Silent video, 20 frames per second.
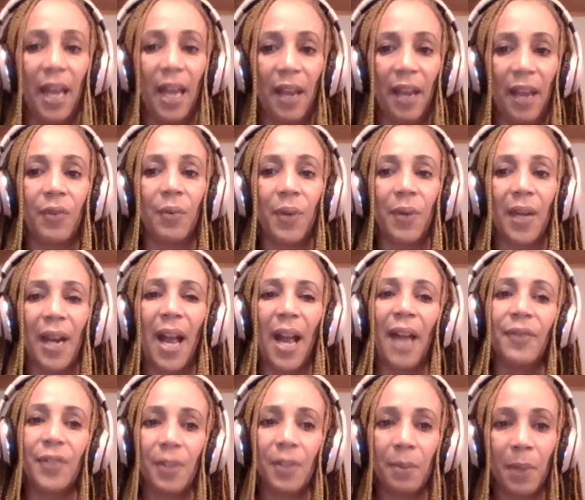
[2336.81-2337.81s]
everywhere.
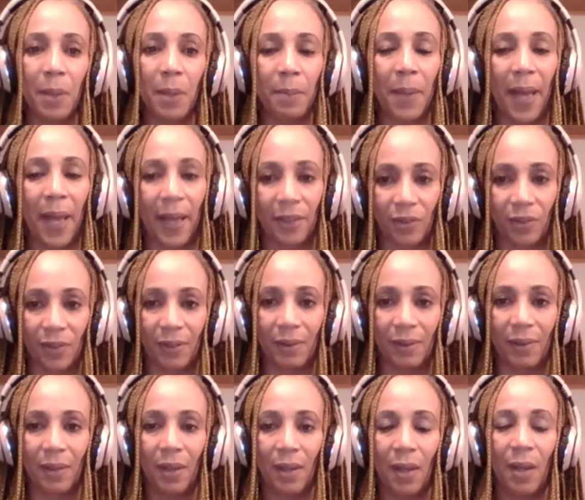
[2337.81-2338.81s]
Have some compassion.